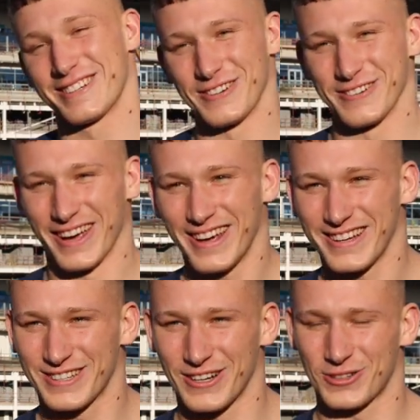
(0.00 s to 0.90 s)
So
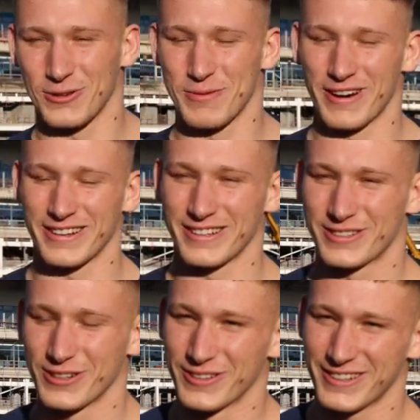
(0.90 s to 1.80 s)
yeah, so I should be ready
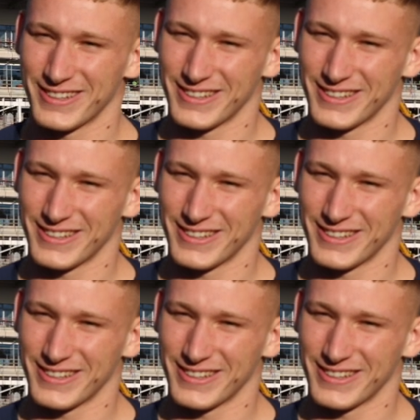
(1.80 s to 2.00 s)
soon.